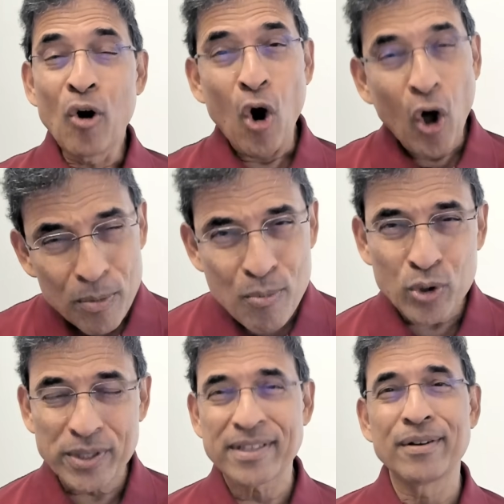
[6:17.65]

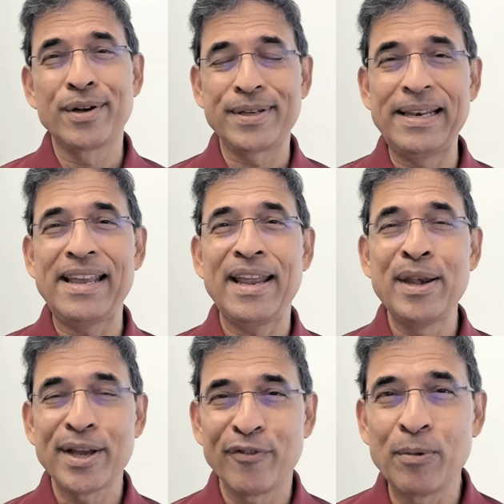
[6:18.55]
Almost certainly
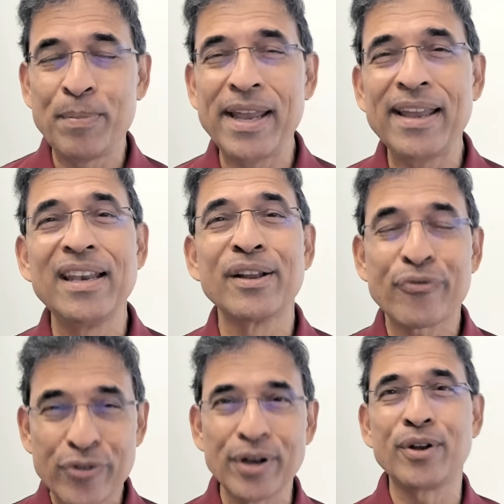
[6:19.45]
India will be in a
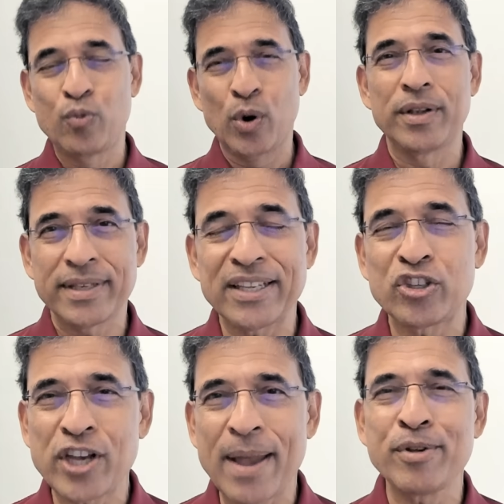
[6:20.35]
3rd World
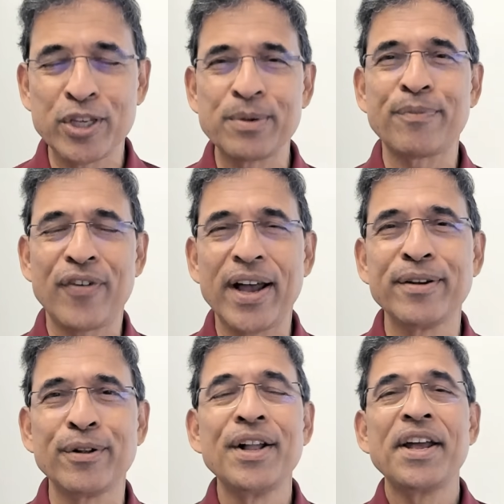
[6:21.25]
Test Championship
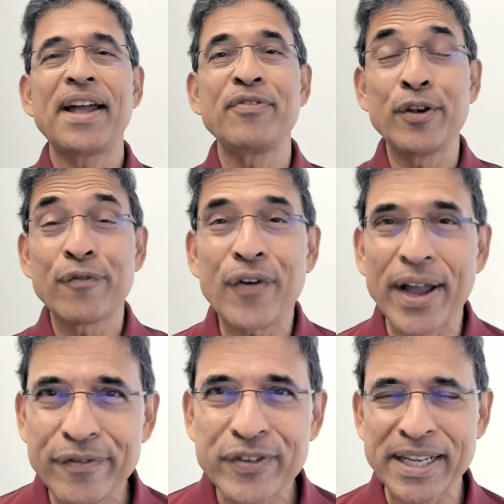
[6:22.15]
final and then
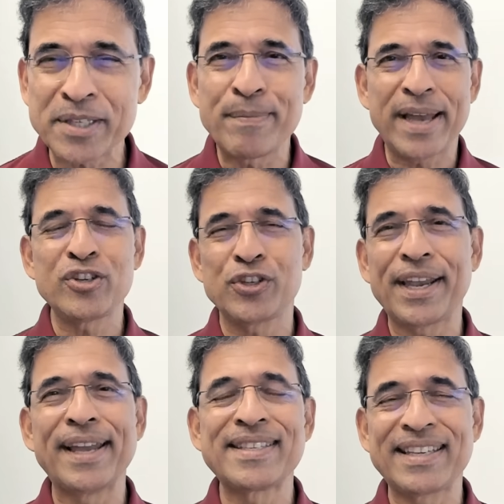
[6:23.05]
5 test matches
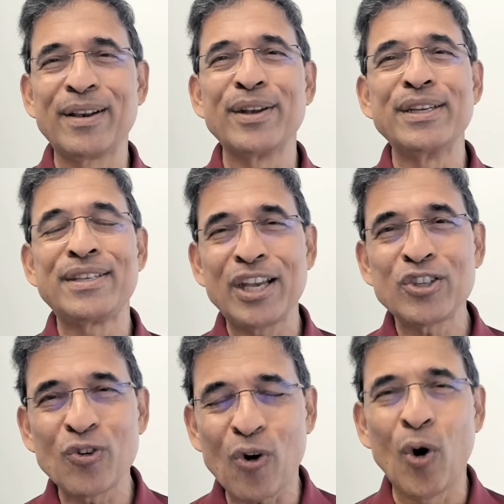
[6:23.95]
against England. It
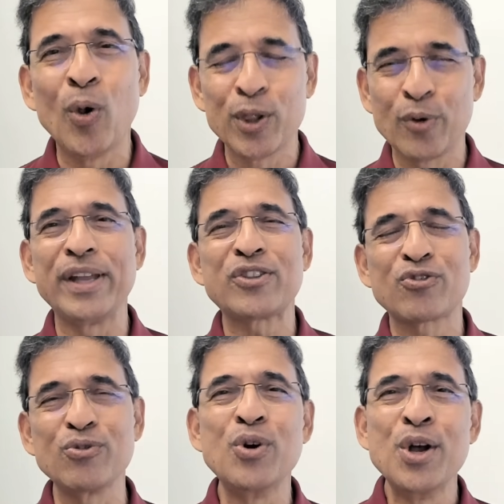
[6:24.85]
takes you all the way
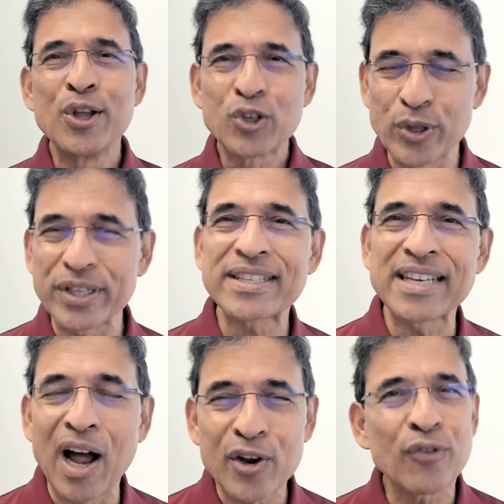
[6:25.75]
through to the
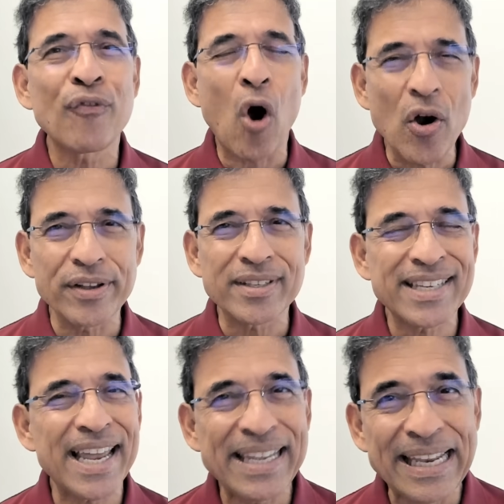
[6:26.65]
start of August,
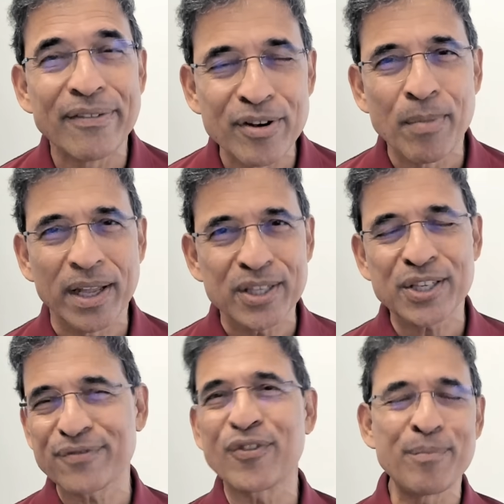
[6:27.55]
10, 11
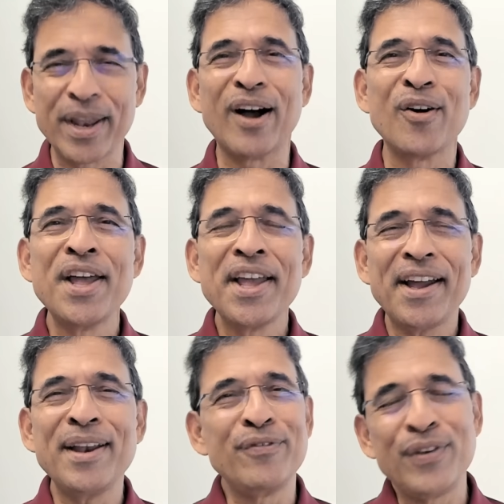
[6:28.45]
months from now.
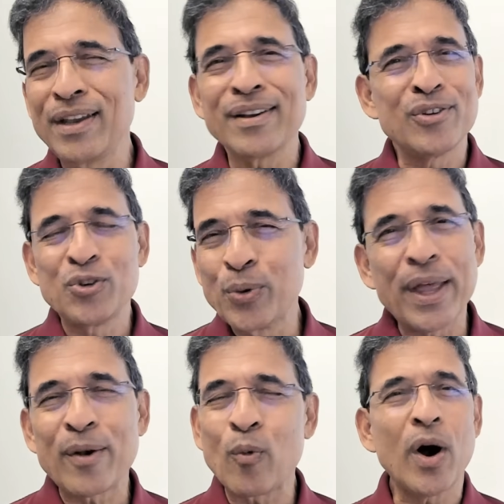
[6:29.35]
And if he can do
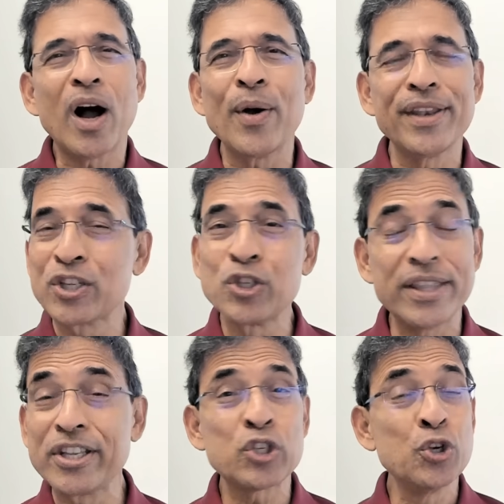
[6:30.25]
that, wow. And
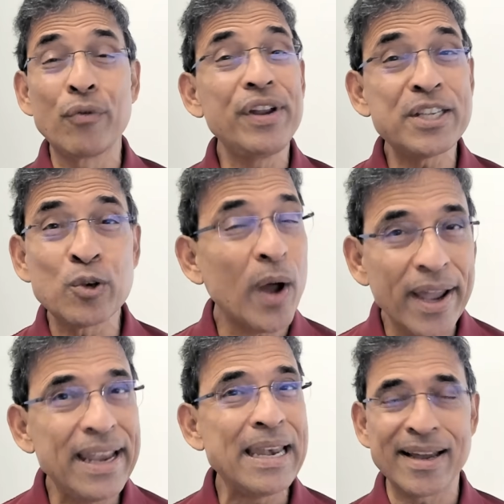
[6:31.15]
there's no reason
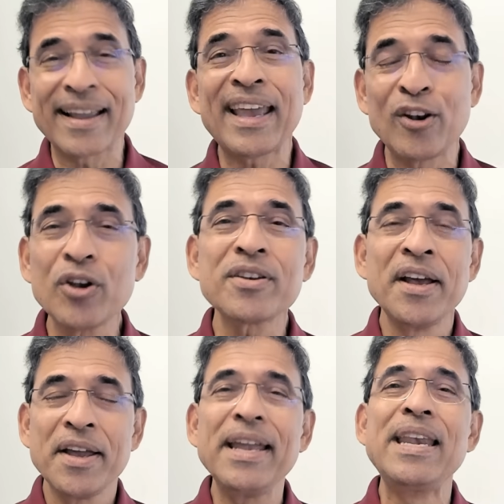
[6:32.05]
why India cannot.
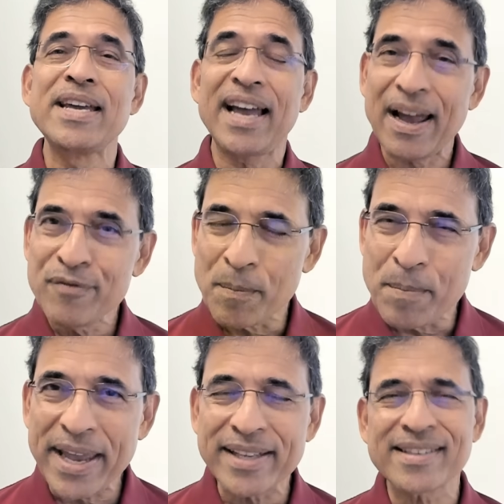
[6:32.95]
India have the
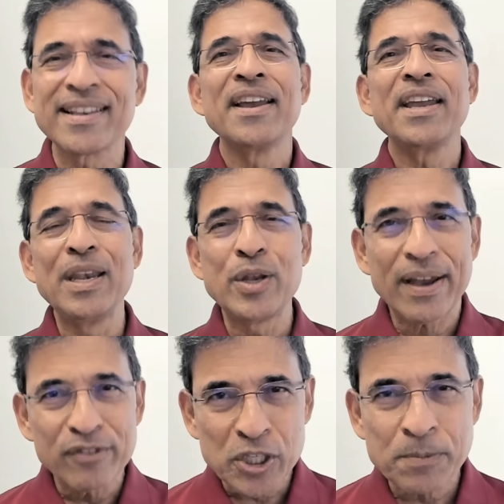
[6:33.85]
base. India
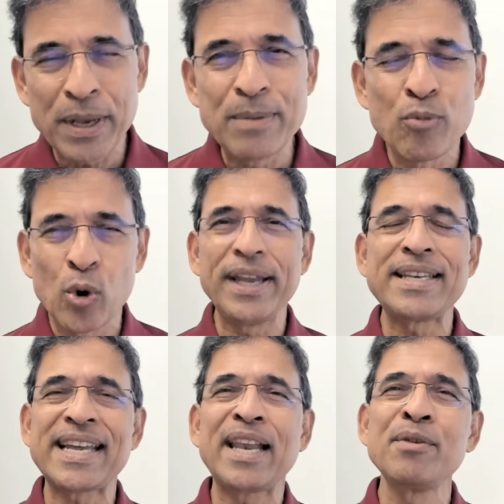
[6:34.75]
have the spin
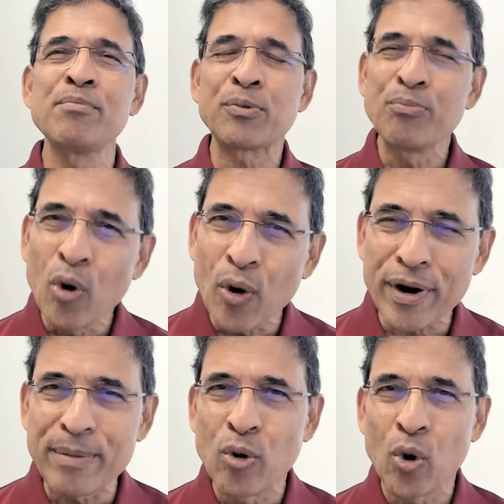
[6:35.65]
bowling talent. But more
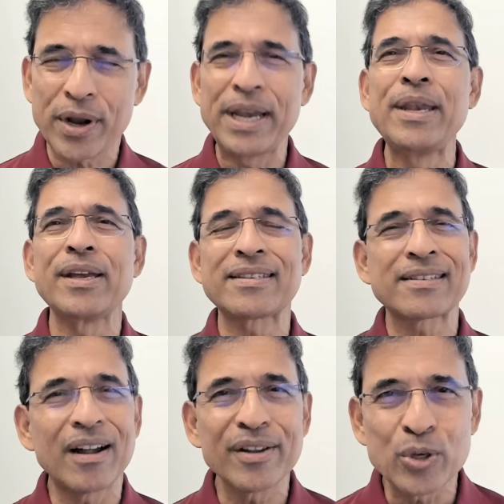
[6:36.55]
and more, India
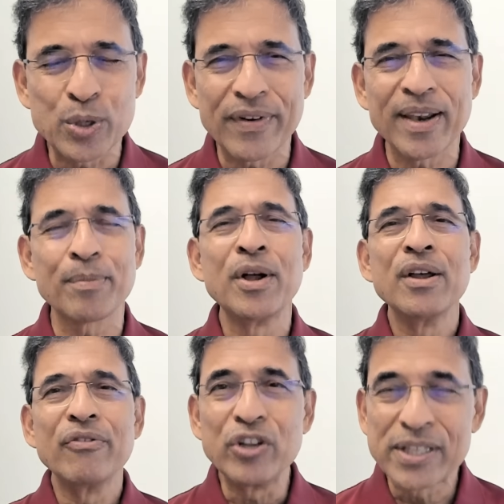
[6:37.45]
started to develop
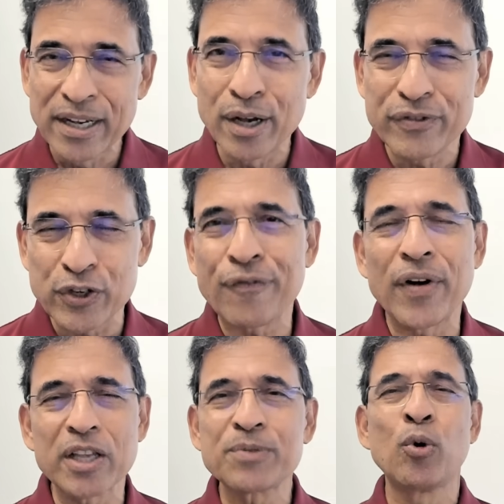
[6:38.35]
reserves of
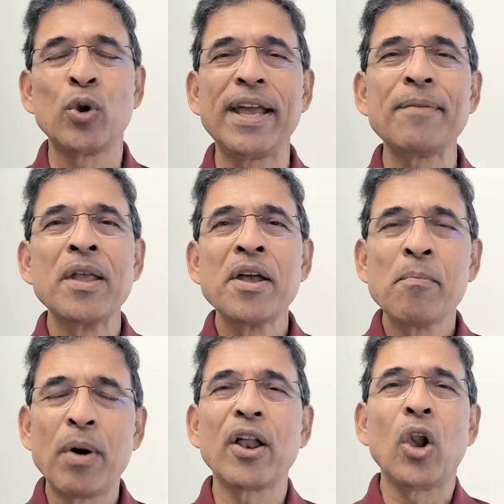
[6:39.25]
fast bowling.
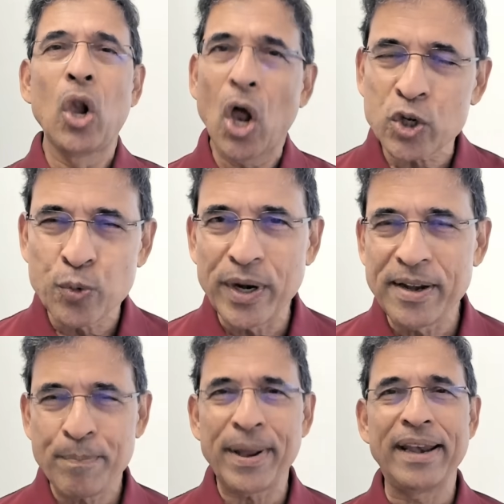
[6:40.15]
But a lot will
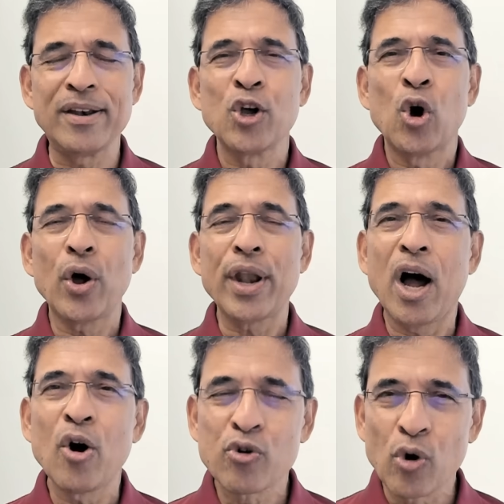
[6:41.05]
depend on
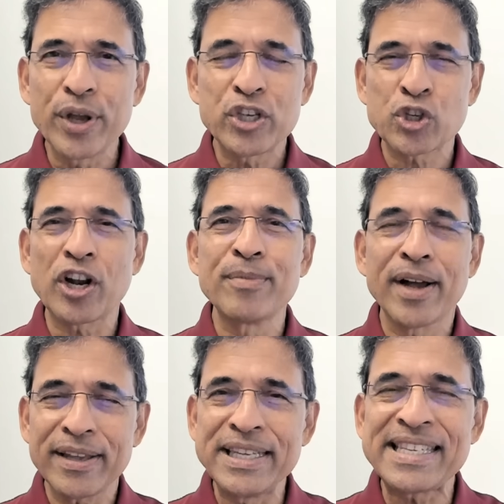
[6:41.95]
how Rohit
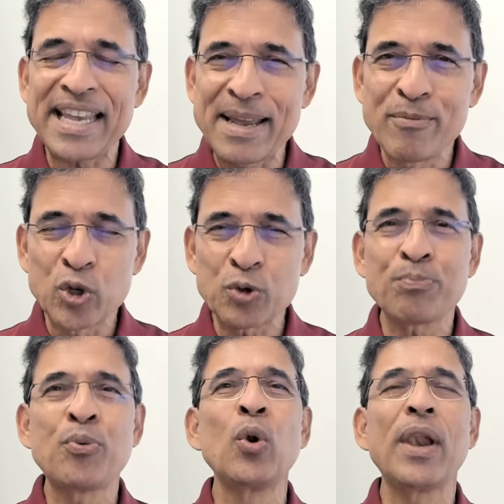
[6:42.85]
Sharma is able to
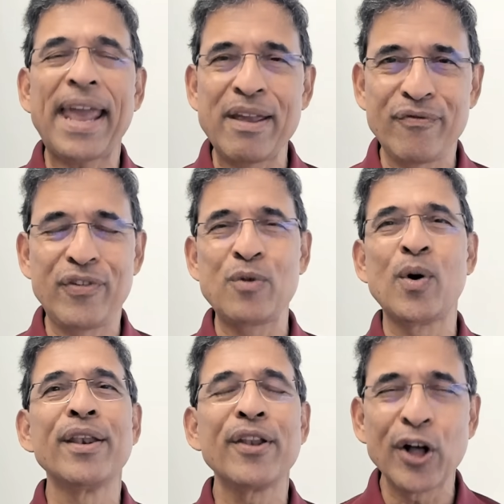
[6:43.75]
pull
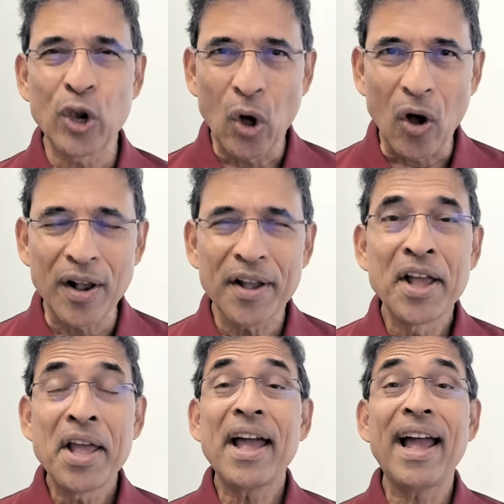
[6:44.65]
everyone along
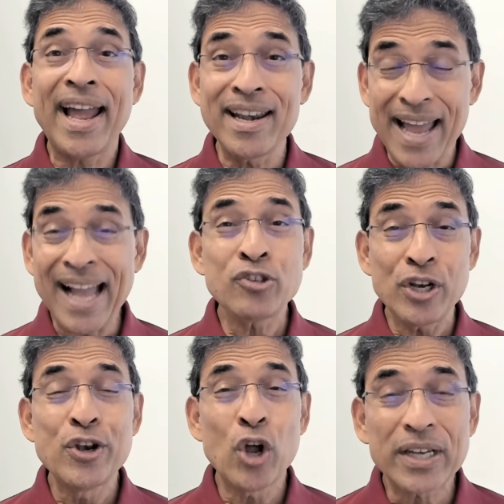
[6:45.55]
and
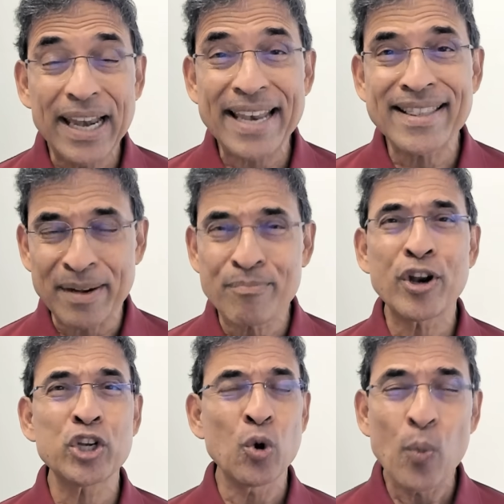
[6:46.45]
actually not let that
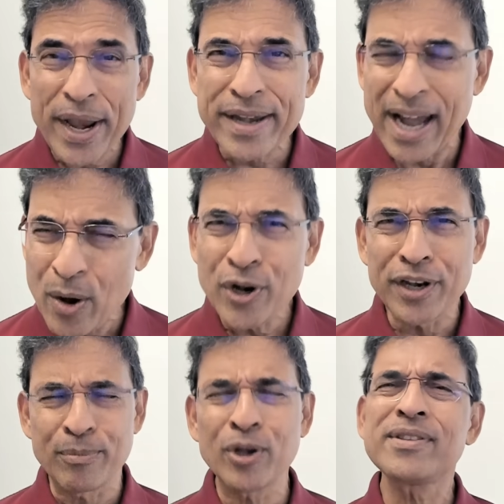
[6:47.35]
pressure weigh down
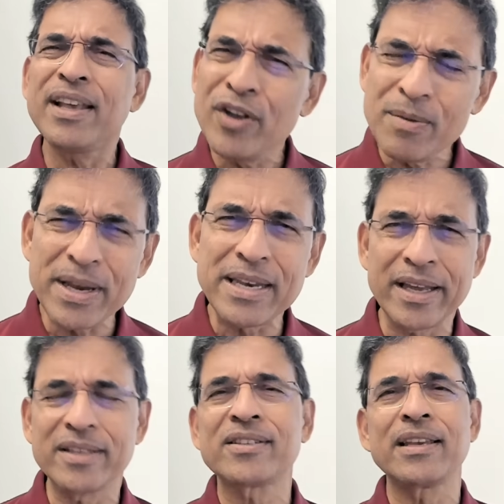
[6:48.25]
on him. Because there will be
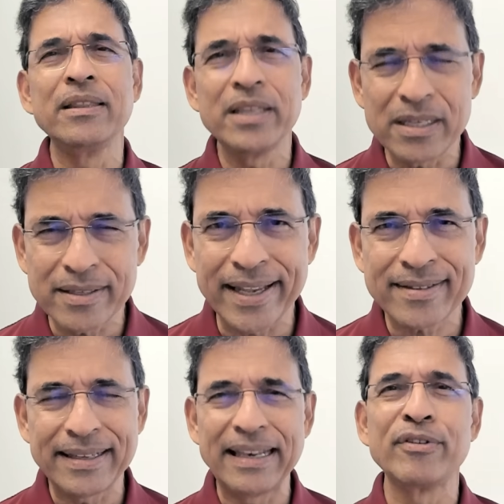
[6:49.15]
days in these
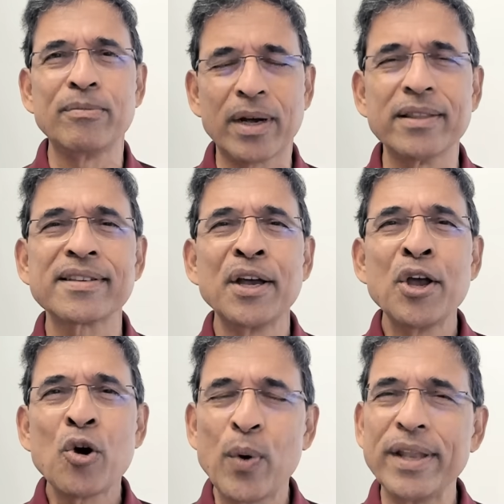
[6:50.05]
next 11 months
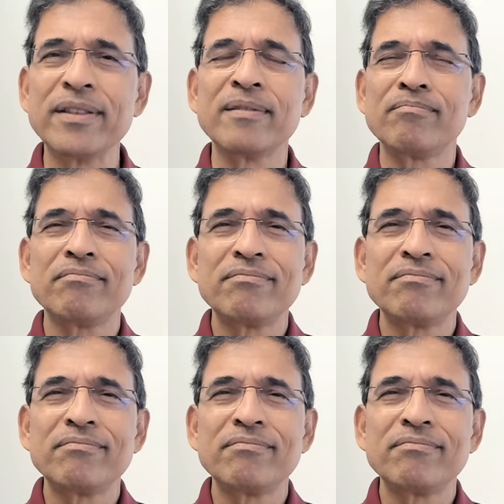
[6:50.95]
when